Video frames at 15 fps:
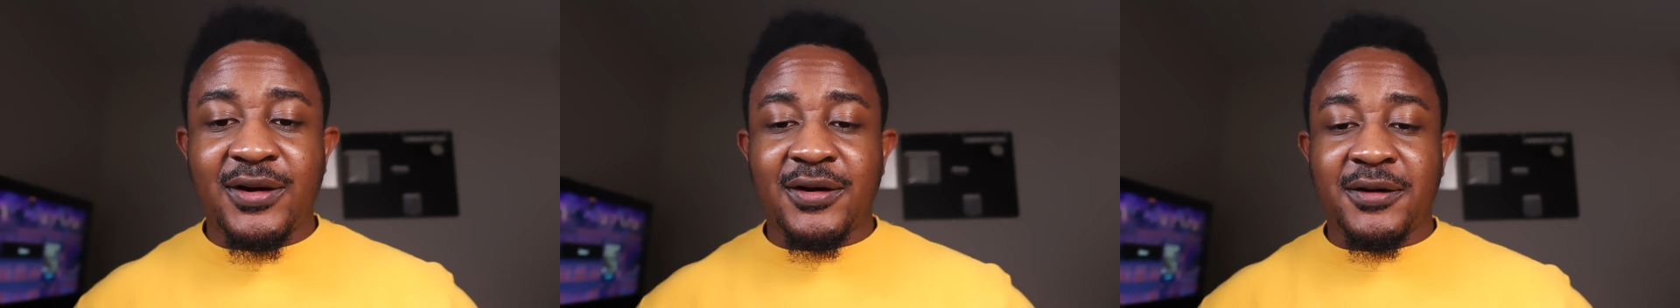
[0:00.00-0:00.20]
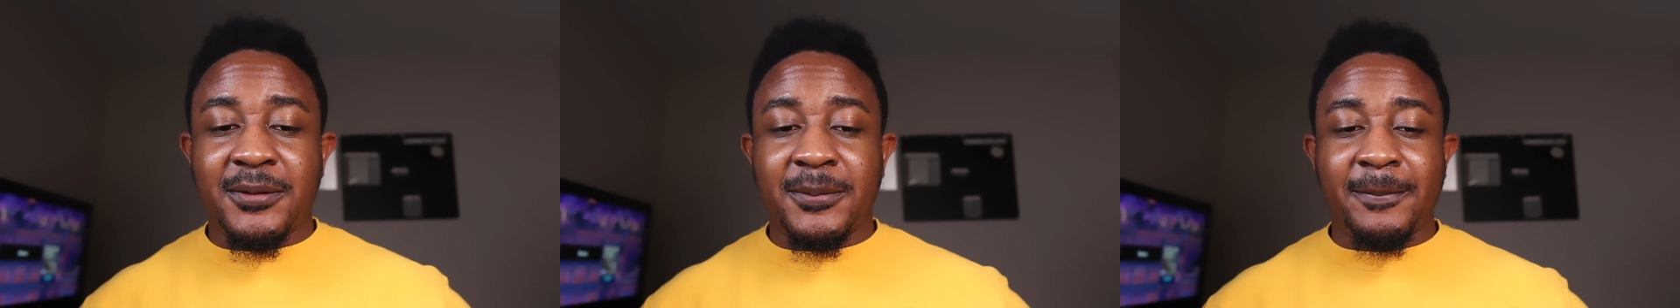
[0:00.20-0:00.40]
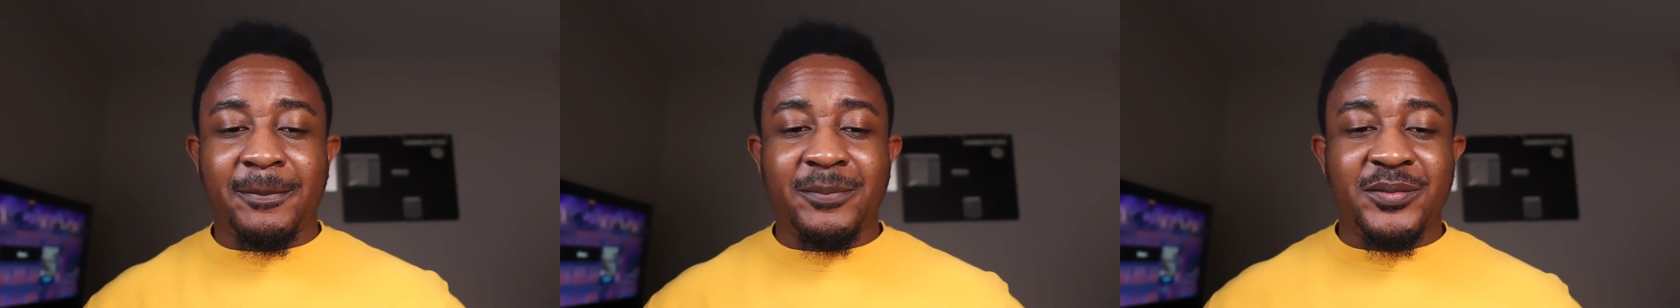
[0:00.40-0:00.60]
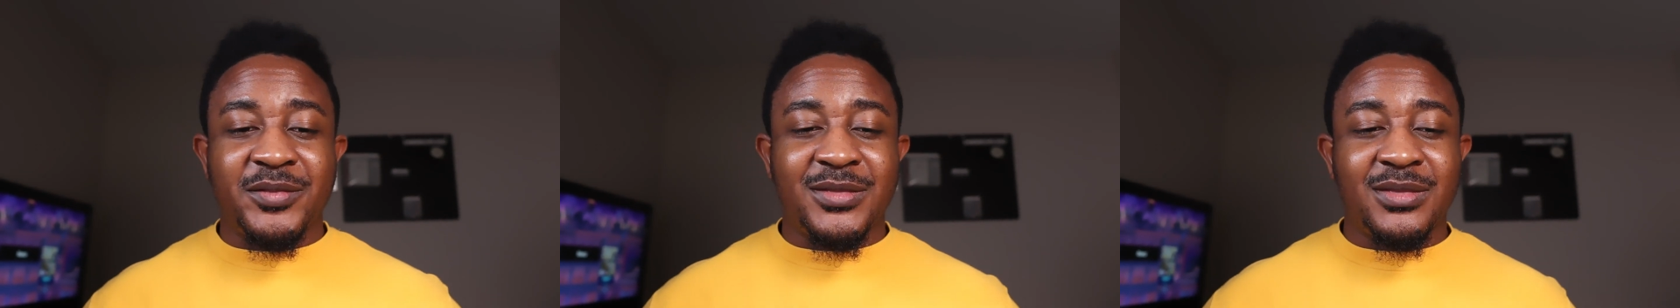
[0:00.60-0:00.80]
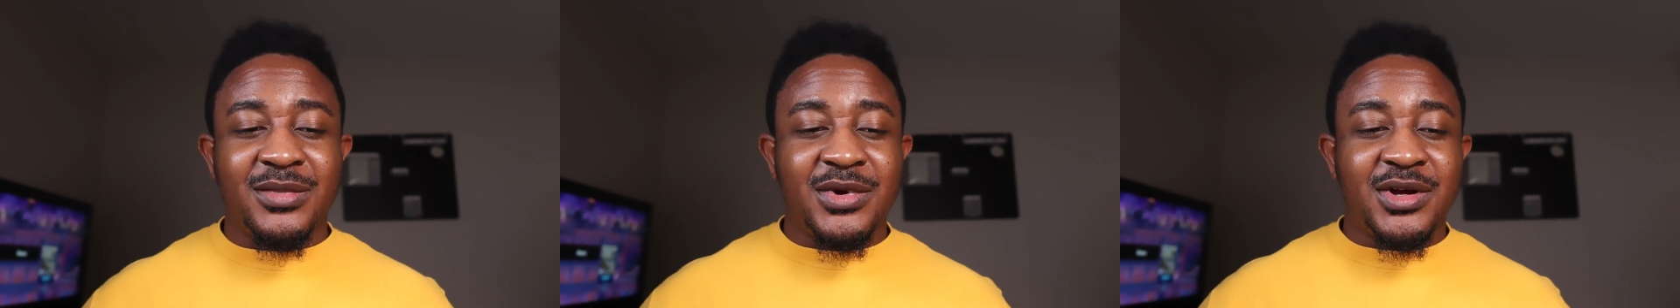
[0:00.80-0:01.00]

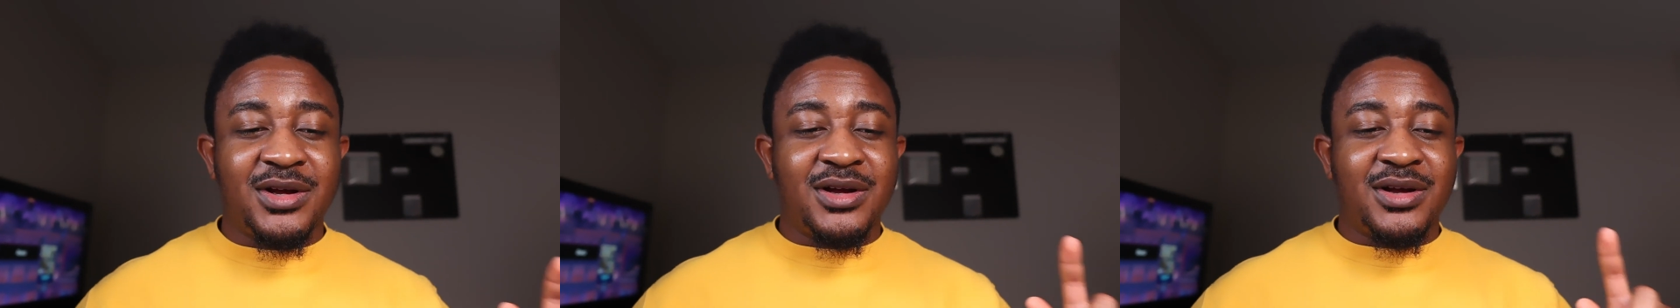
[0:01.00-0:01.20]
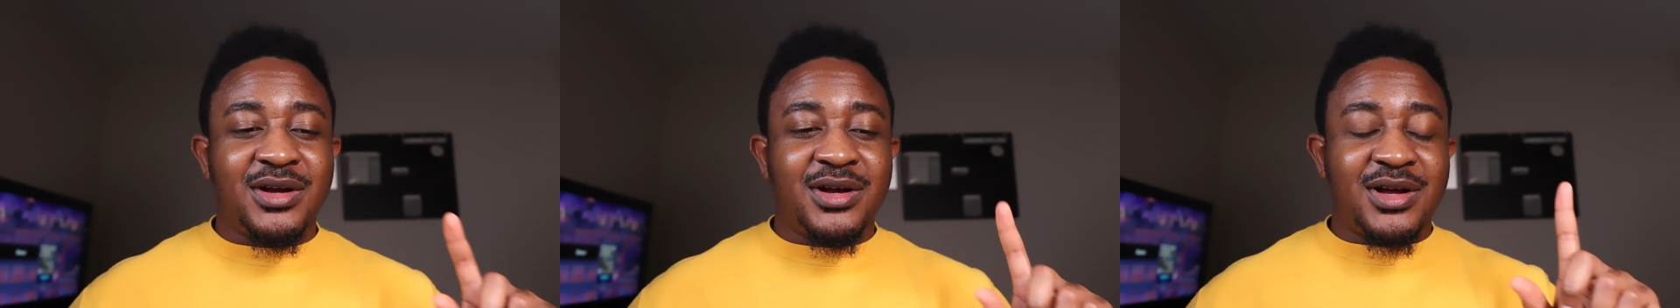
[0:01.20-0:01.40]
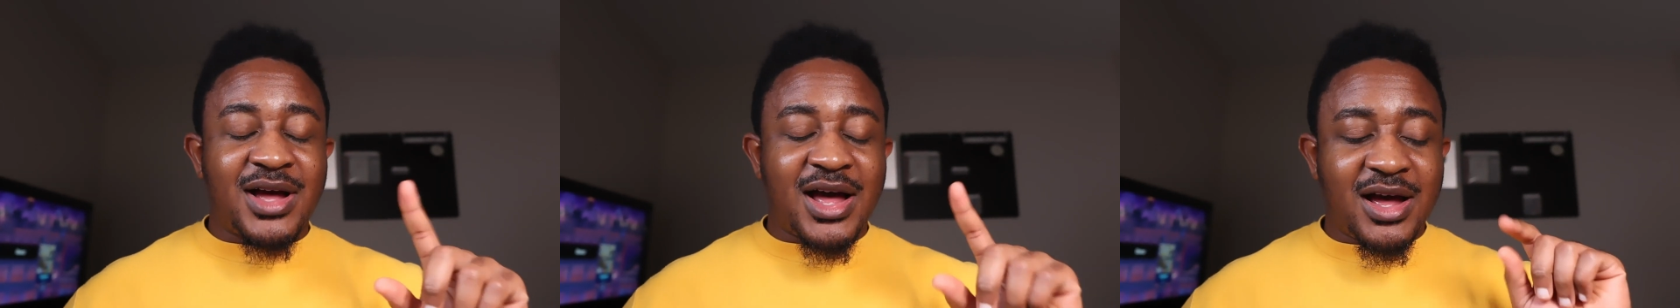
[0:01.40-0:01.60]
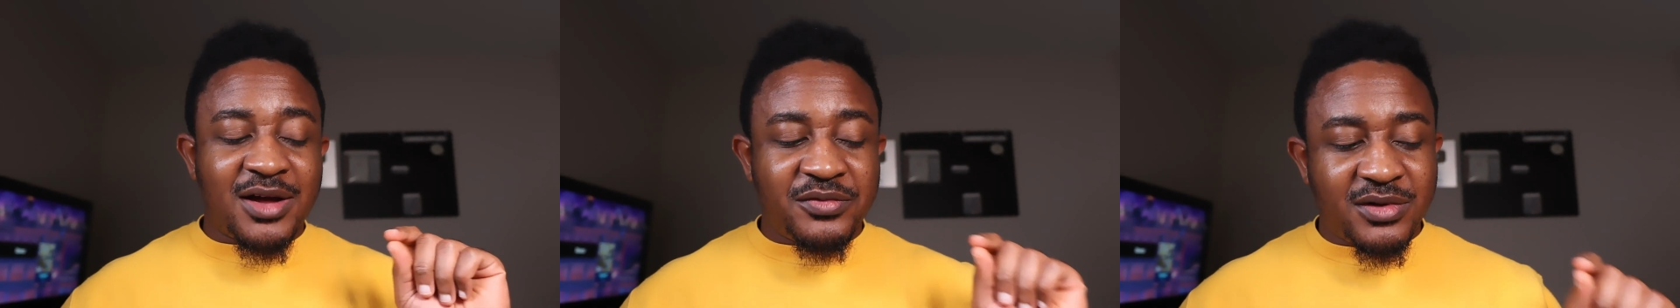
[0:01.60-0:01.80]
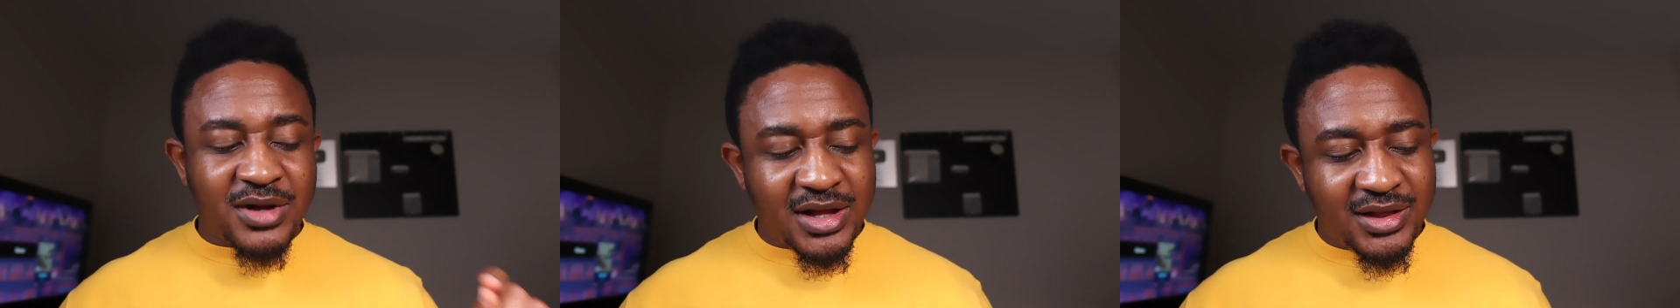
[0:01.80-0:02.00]
Um,
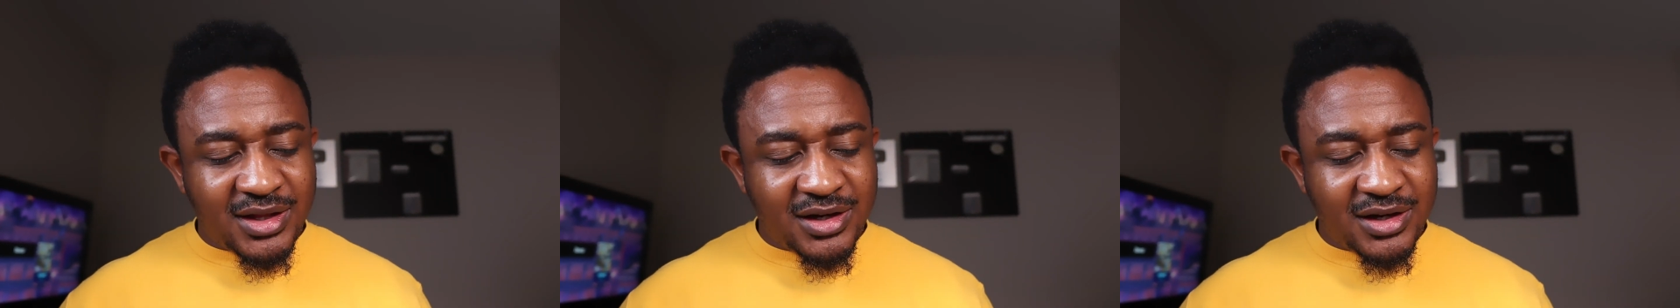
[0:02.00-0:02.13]
I, I